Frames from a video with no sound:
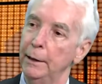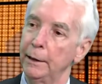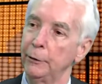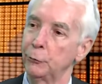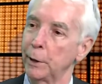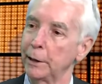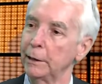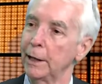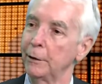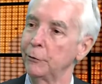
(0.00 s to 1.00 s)
is
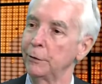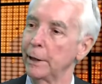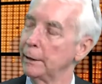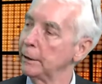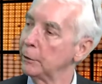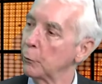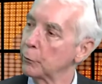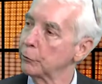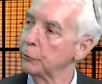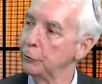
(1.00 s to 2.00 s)
recognizing that in
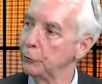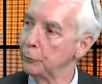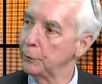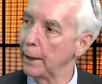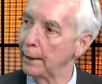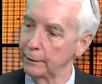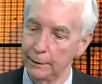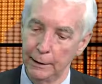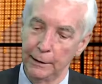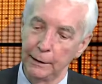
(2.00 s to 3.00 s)
order to do that,
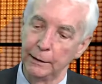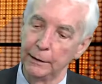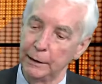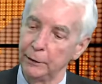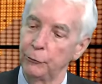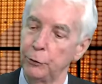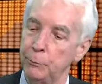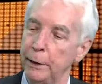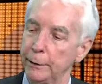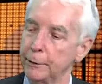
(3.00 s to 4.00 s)
it needs to
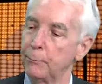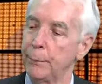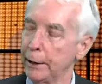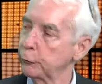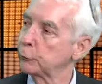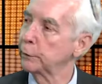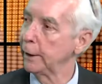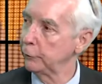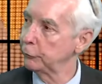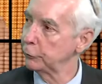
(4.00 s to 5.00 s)
build the best
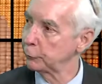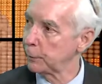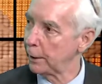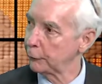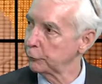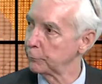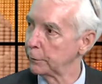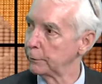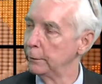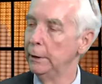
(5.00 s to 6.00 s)
relations
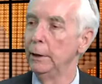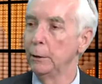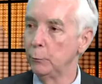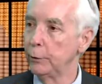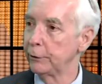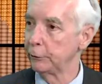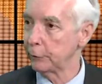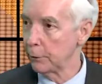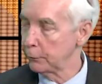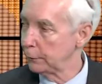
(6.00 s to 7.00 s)
possible with its
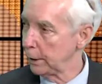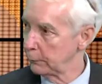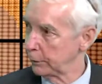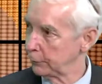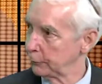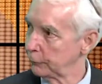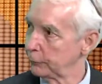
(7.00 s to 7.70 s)
own neighbors,